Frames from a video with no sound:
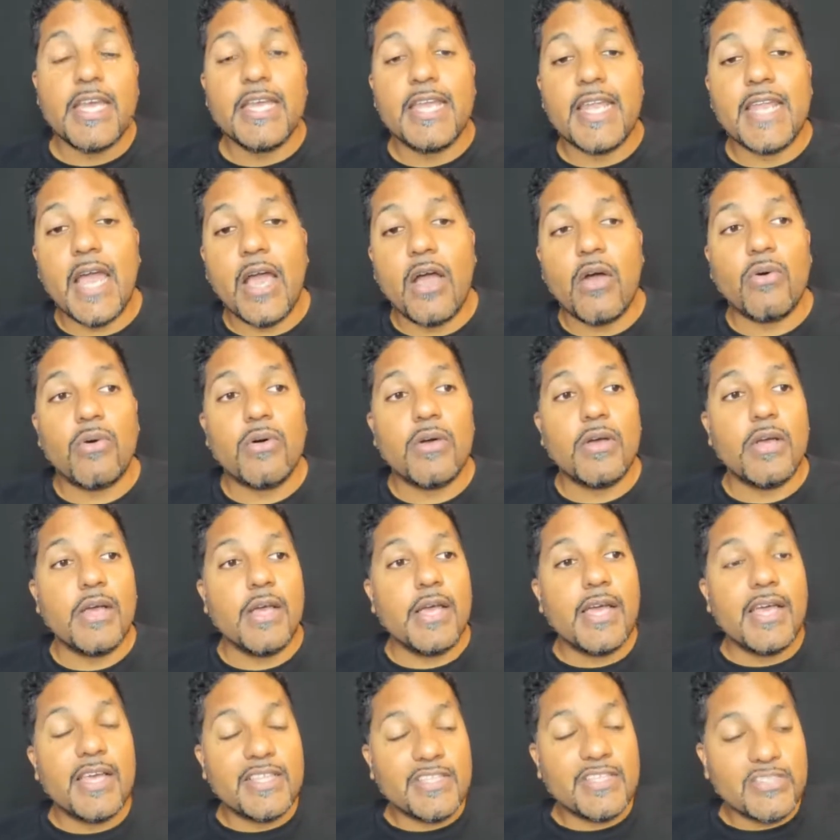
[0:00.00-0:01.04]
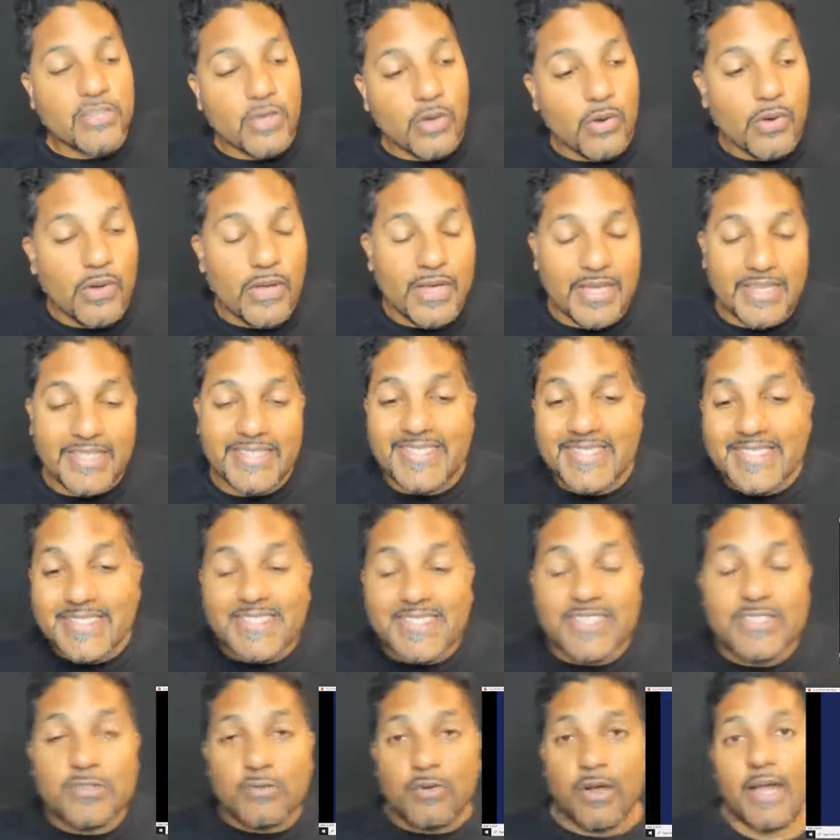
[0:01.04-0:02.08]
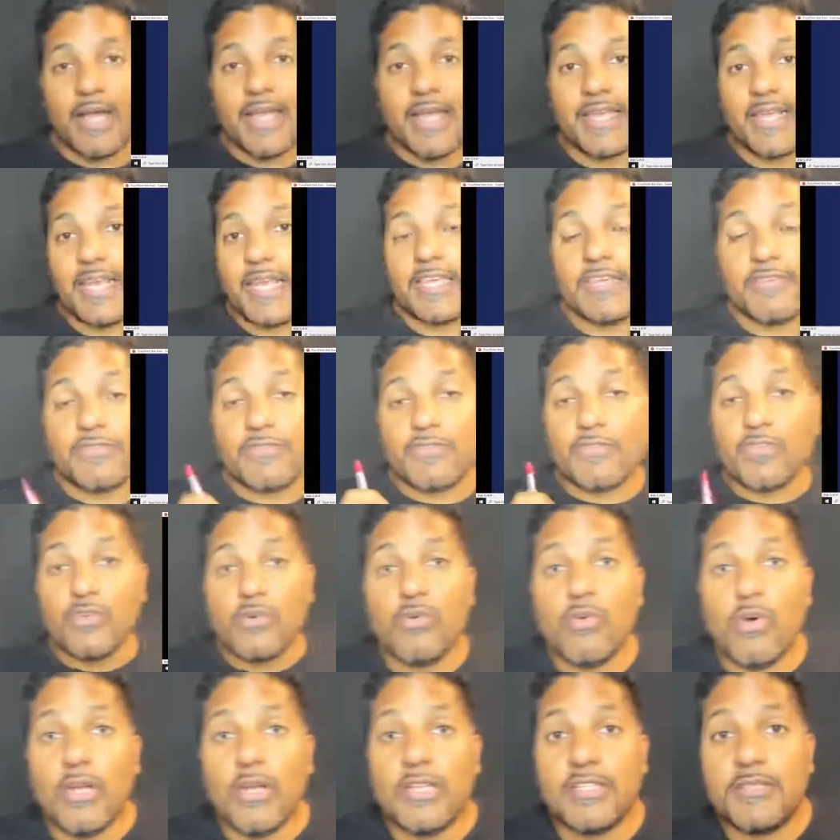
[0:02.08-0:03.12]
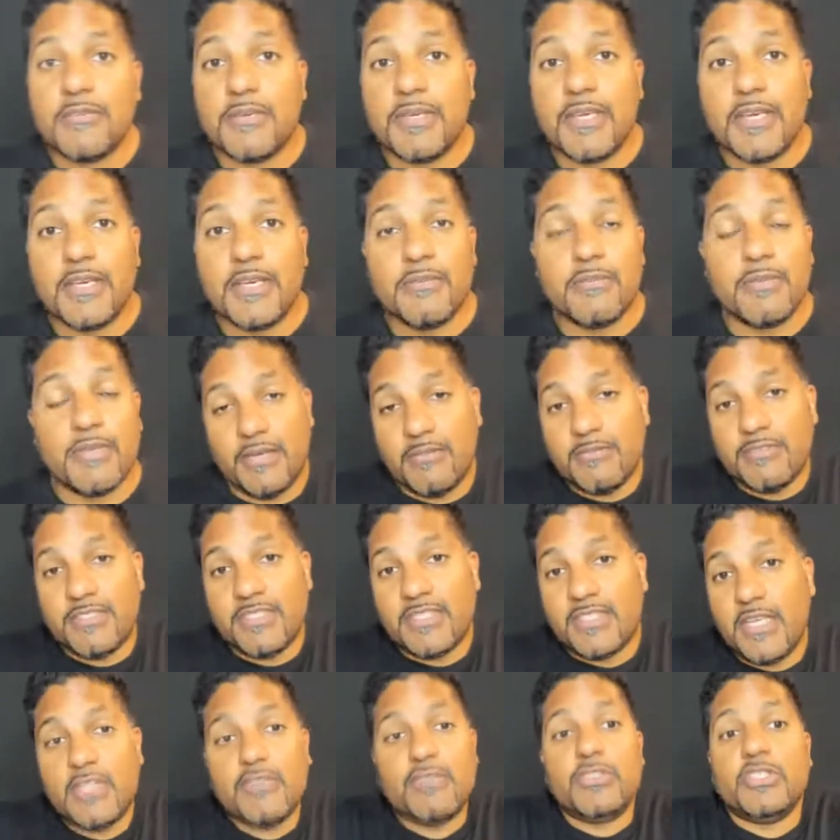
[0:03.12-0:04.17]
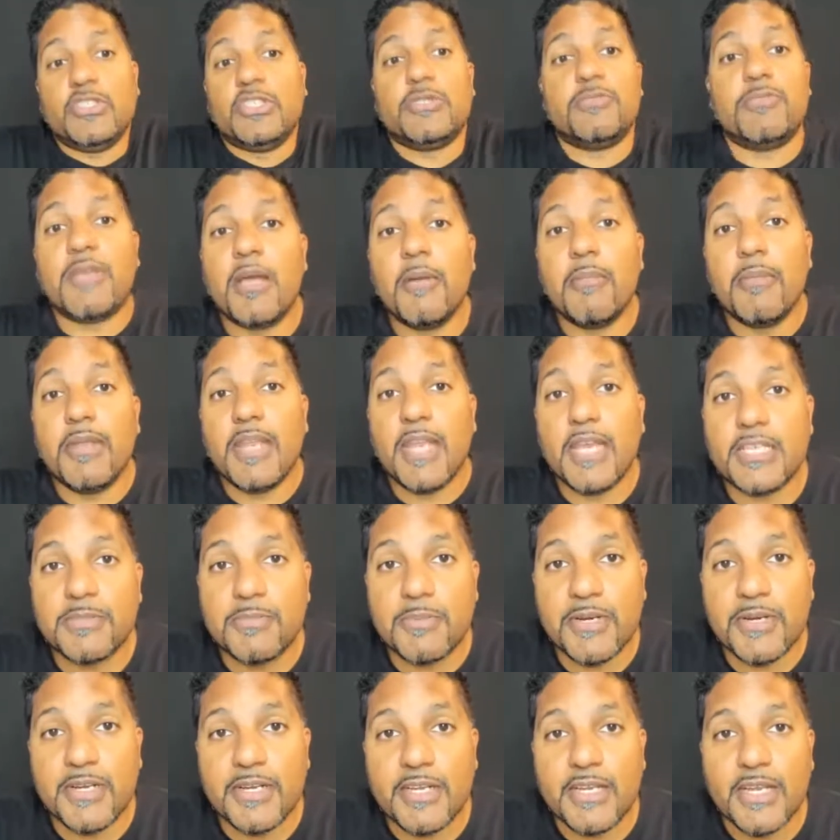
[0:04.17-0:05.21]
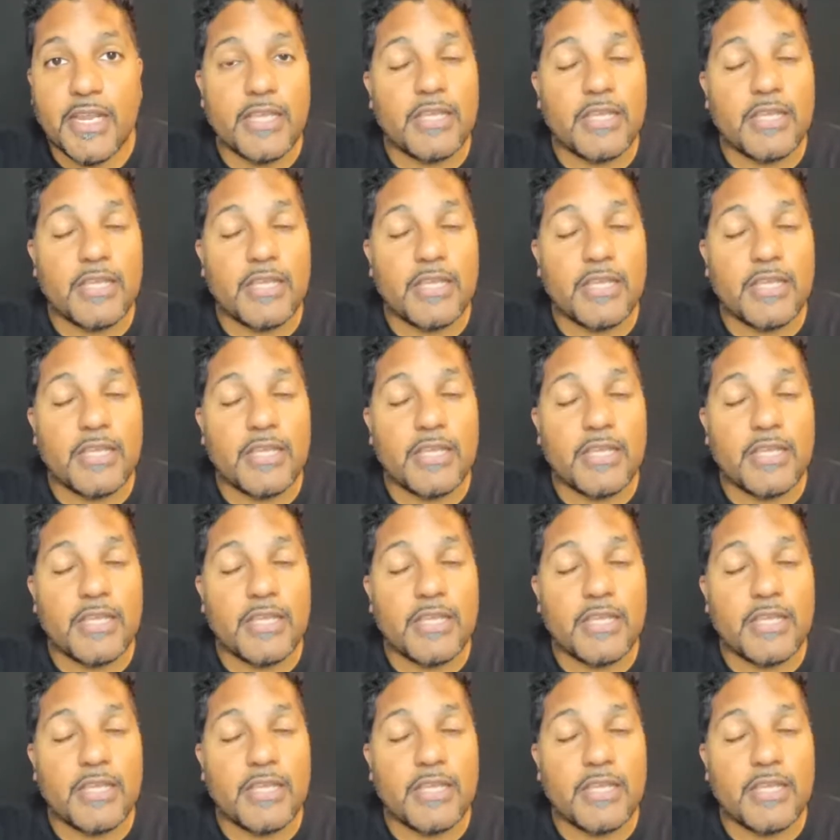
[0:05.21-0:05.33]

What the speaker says: Now, so this is why, like, if you want to become successful, just become an expert.